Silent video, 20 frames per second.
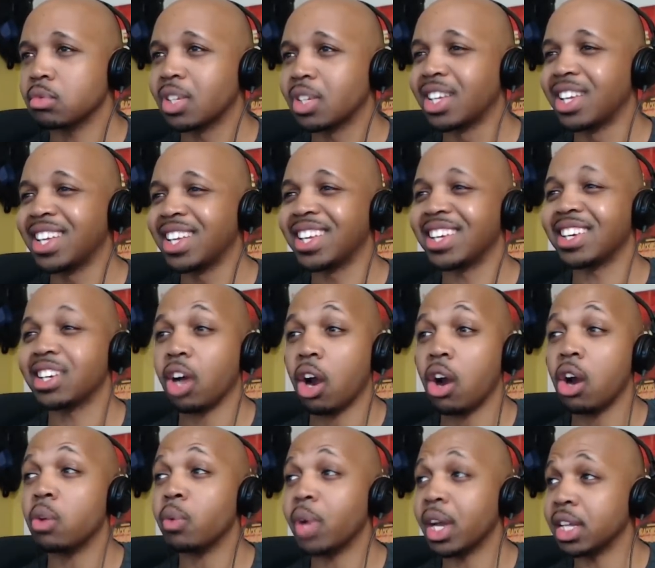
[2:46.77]
safe.
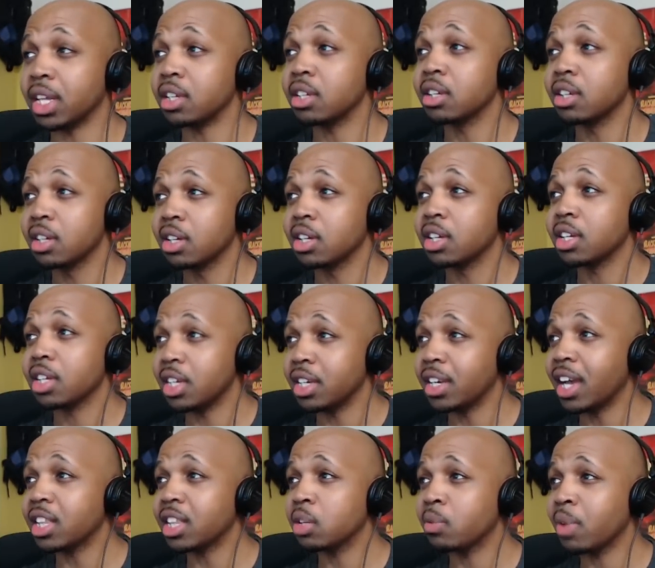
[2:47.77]
Carl ready. He
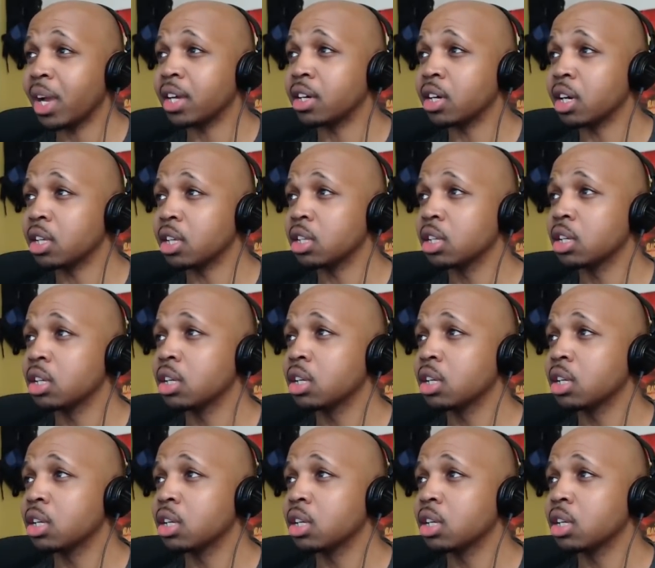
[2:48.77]
got the right gun.